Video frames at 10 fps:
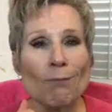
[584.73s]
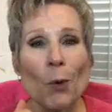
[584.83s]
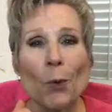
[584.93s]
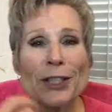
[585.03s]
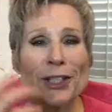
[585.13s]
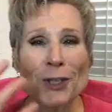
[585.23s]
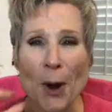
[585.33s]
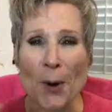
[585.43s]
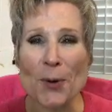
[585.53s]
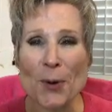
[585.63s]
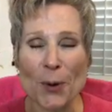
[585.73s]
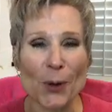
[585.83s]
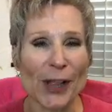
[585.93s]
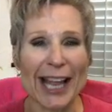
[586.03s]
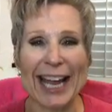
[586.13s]
What's so
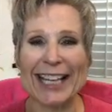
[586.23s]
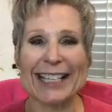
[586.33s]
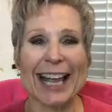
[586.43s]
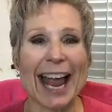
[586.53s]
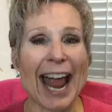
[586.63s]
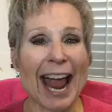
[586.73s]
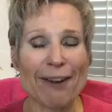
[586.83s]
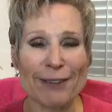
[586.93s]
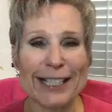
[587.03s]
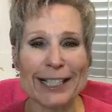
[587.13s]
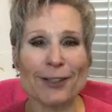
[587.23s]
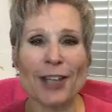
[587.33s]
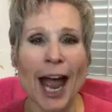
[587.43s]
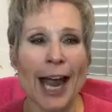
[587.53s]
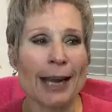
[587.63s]
cool is every single
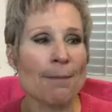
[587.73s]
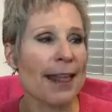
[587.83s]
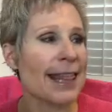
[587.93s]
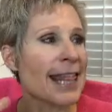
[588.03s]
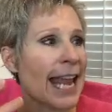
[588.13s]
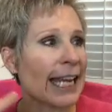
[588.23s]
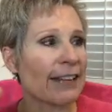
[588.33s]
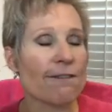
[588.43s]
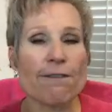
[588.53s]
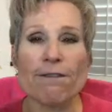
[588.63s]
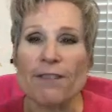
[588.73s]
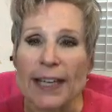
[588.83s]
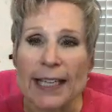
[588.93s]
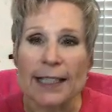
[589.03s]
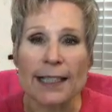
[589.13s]
time they can
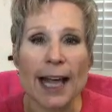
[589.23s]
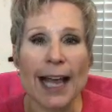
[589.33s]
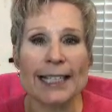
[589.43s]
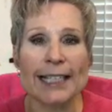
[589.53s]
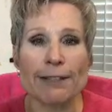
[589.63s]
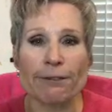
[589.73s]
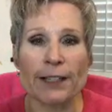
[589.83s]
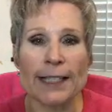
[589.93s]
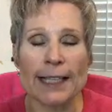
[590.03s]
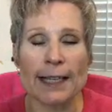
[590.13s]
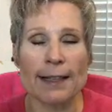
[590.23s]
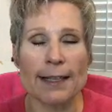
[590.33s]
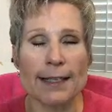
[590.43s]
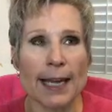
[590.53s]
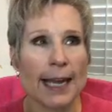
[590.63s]
feel a difference in the
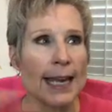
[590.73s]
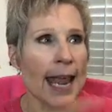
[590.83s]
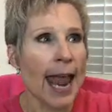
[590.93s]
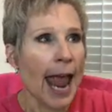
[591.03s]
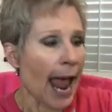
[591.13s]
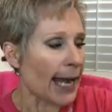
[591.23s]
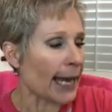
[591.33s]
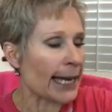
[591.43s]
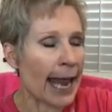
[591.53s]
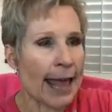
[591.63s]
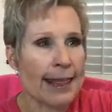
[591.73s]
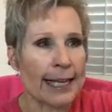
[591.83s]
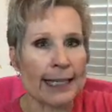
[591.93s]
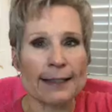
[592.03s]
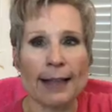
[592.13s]
skin. And I get
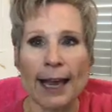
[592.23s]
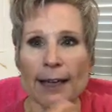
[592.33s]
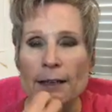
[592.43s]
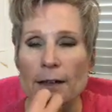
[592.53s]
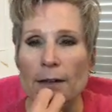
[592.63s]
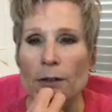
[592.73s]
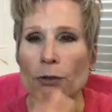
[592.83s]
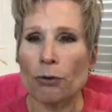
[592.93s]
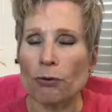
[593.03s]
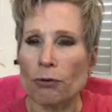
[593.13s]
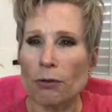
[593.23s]
things like, oh,